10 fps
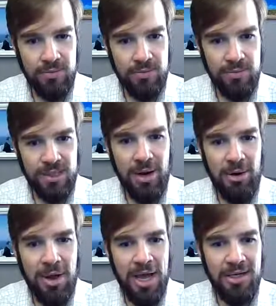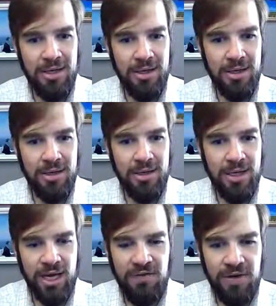To my right,
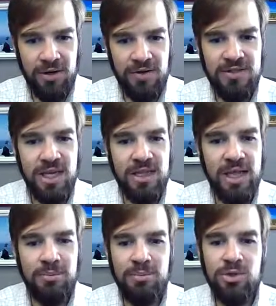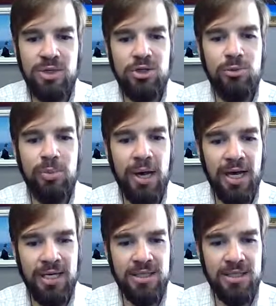in a field of sunlight between two
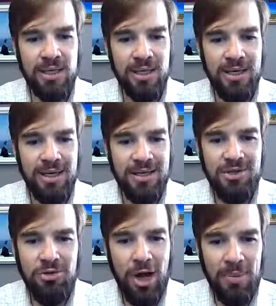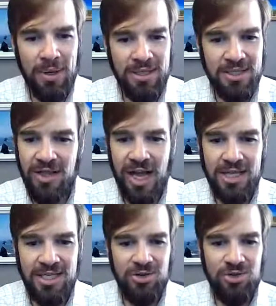pines, the droppings of
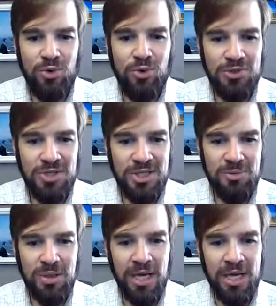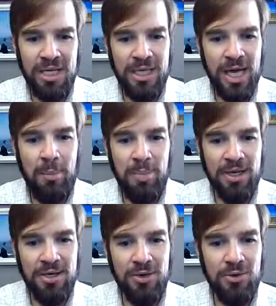last year's horses blaze up
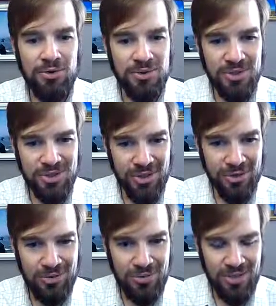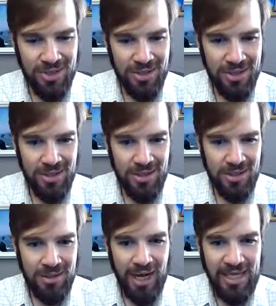into golden stones.
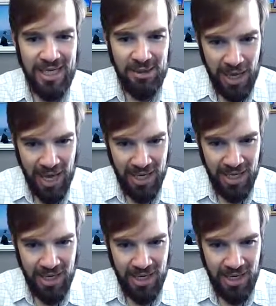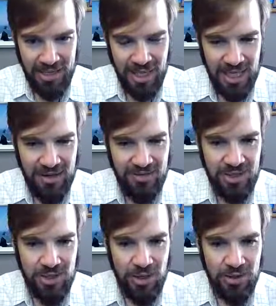I lean back as the
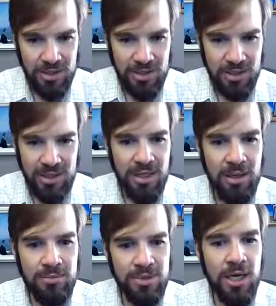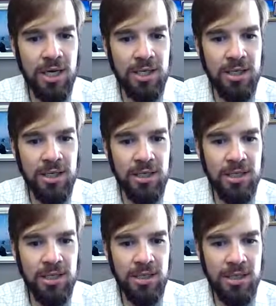evening darkens and comes on.
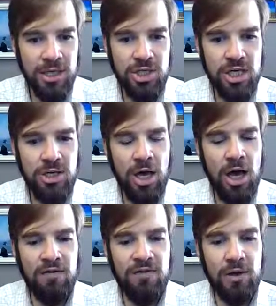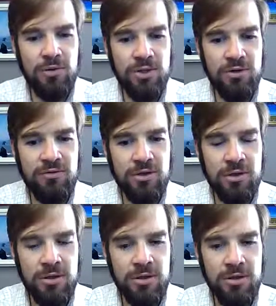A chicken hawk floats over,
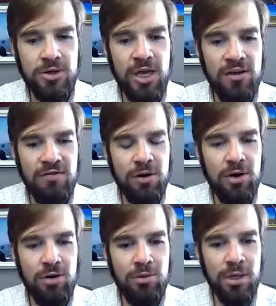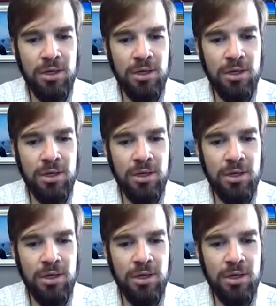looking for home.